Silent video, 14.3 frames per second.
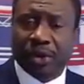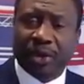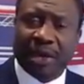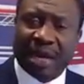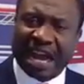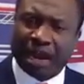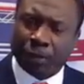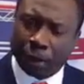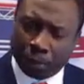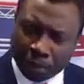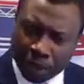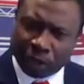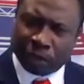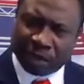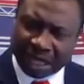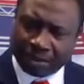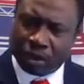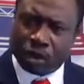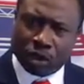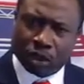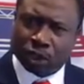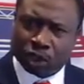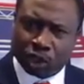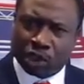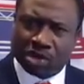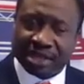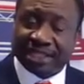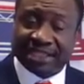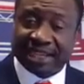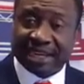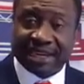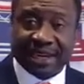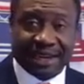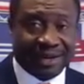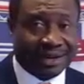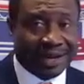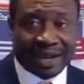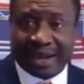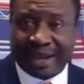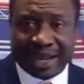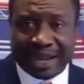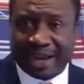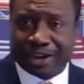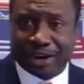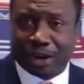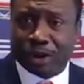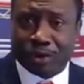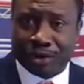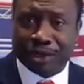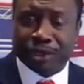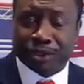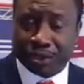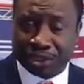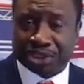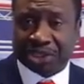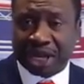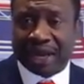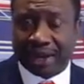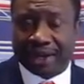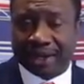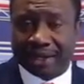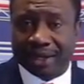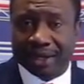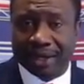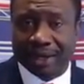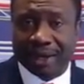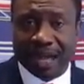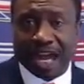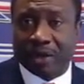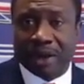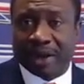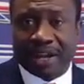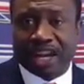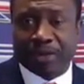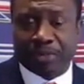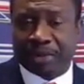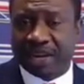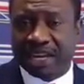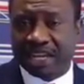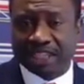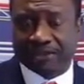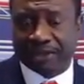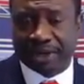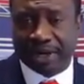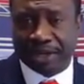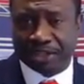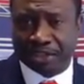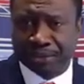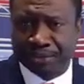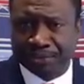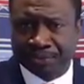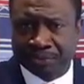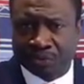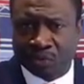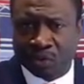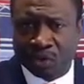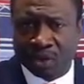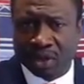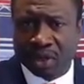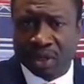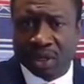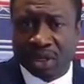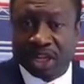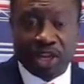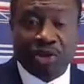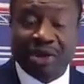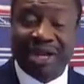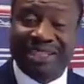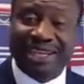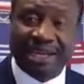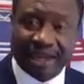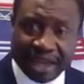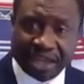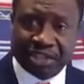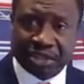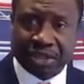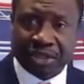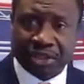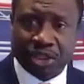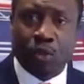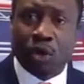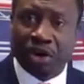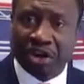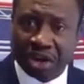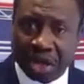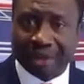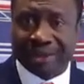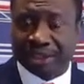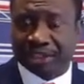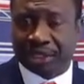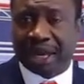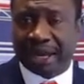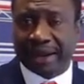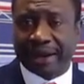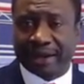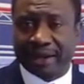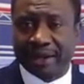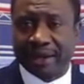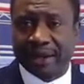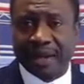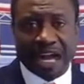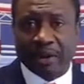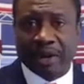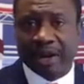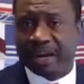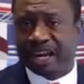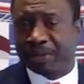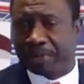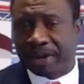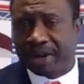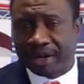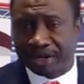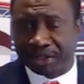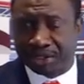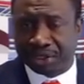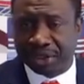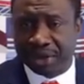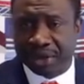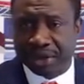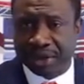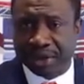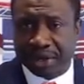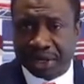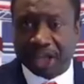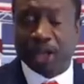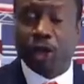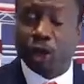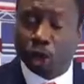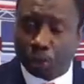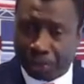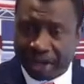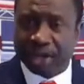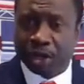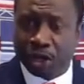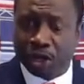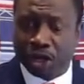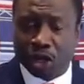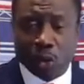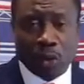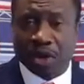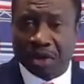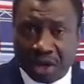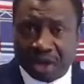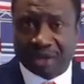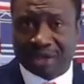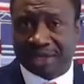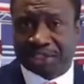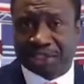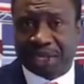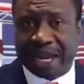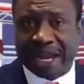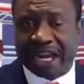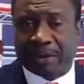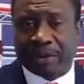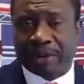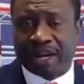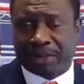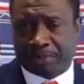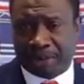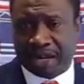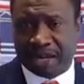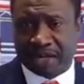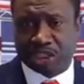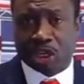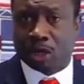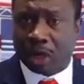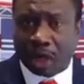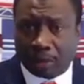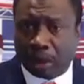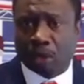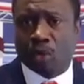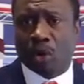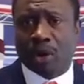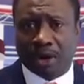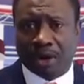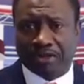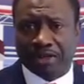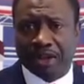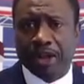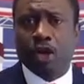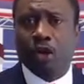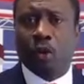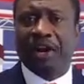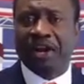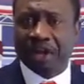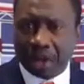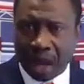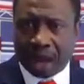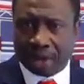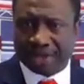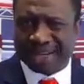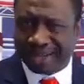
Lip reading: the Republic of Cameroon should understand that they are not going to decide our independence for us. The United Nations will not decide our independence. The European Union will not decide our independence. The Commonwealth will not